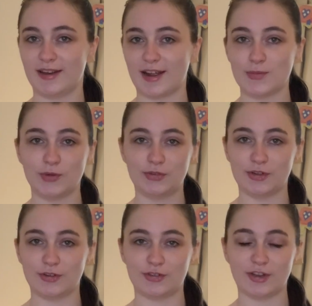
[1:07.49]
I'm also
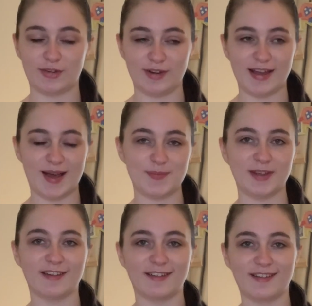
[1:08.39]
just generally
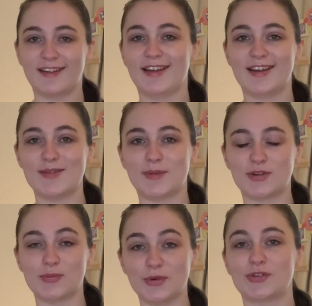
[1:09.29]
happier,
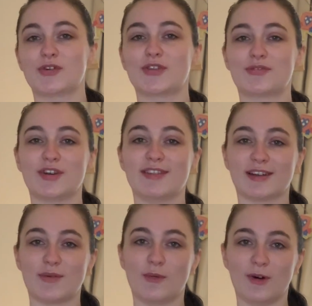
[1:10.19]
much more stress-free than
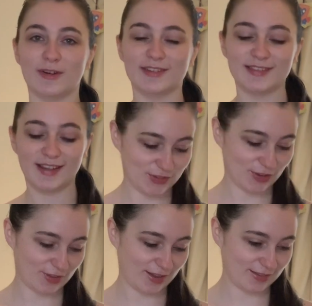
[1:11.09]
I was,
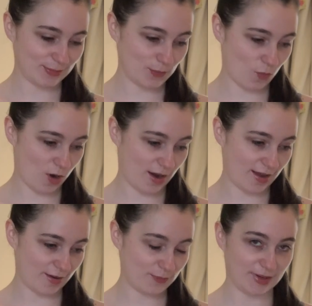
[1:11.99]
so that's why
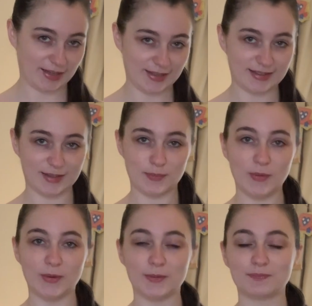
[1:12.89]
I've been eating
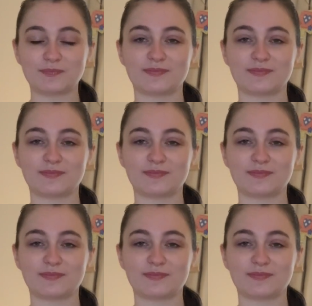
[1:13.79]
more.